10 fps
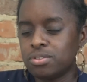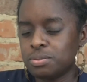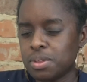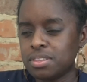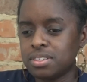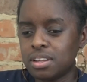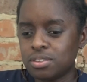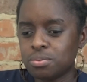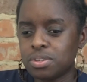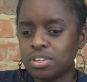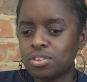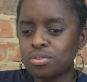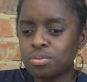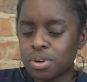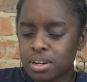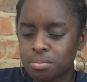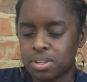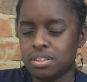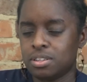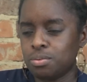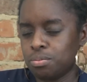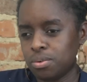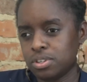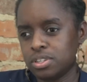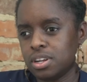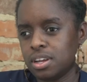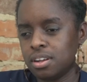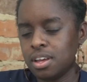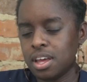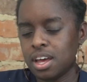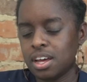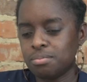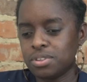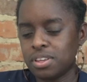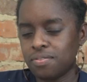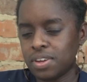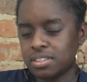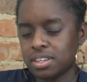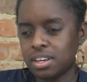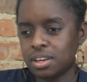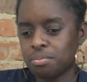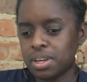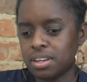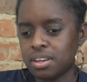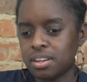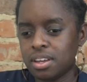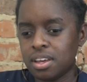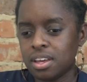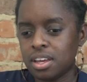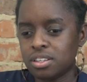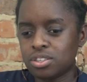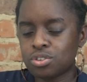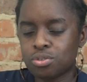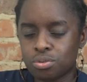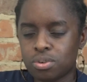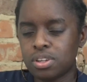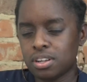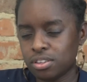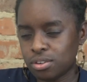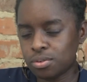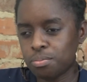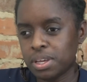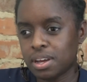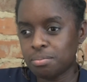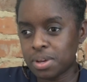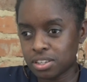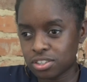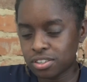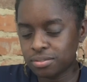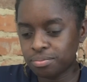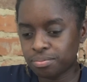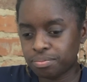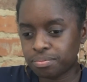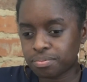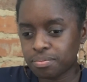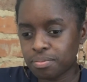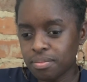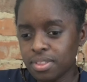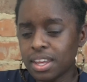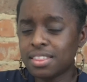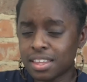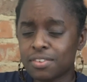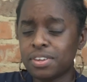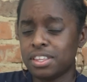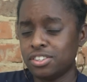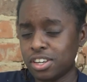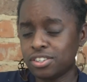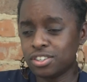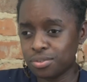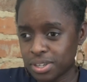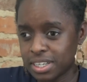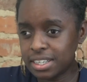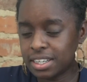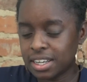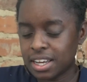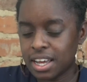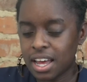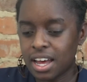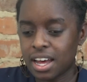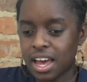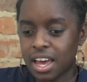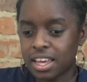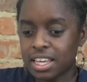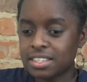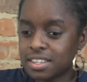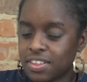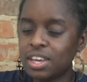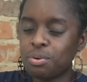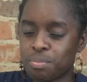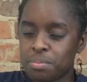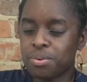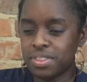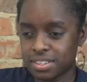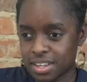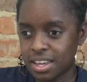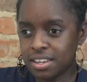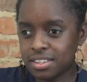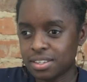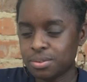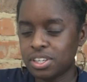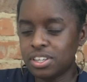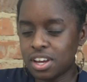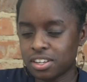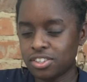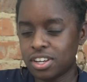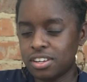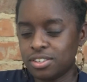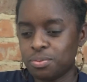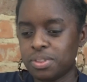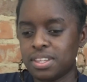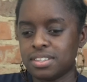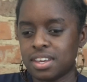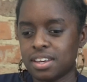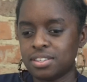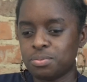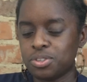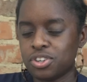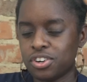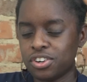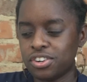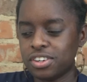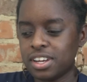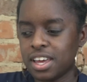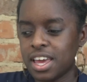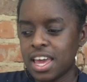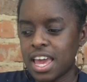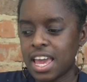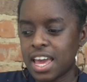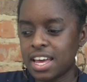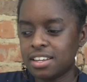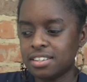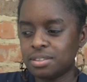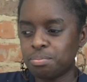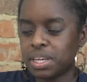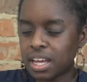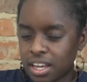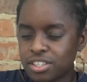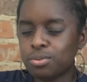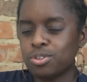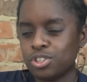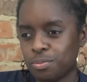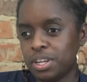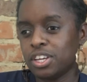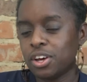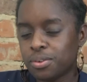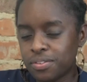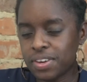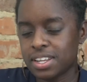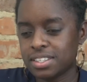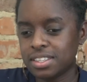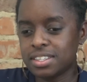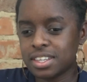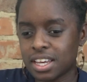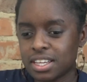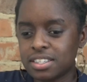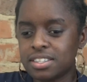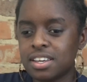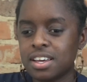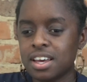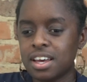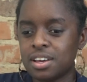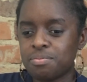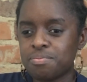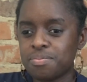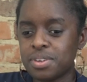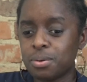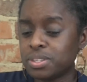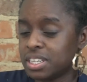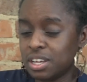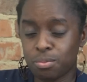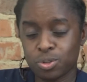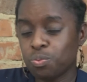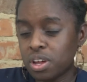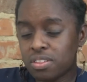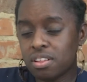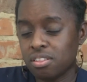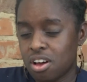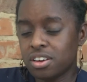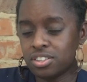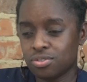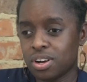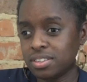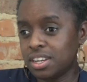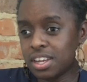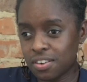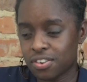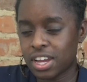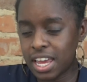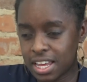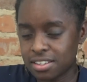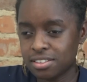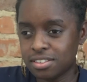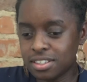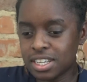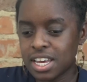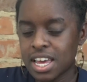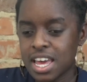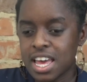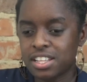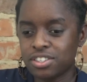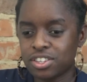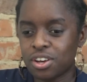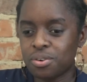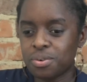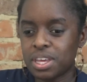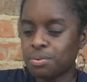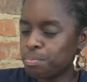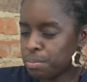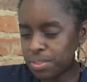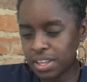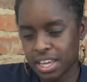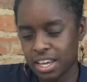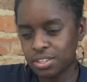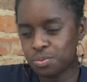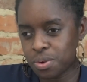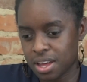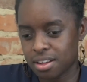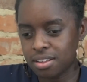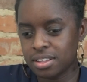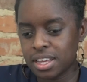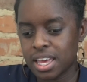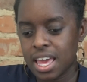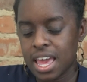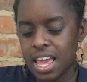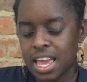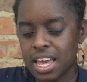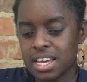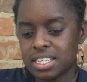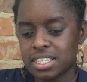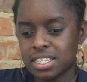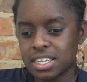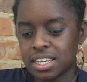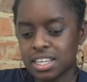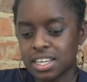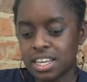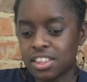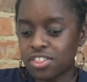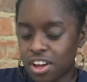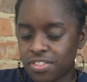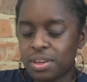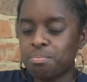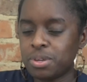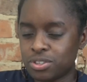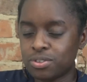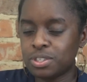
Smith's sentence was incredibly disproportionate to the offense that he committed and just cruel and unusual beyond measure. And thankfully the judge agreed. He said that he remembered this case. He was a young judge when case was heard, and because there were so many co-defendants in this case, it was one of the longest trials he had ever handled. And so he remembered the case well, and he thought that Mr.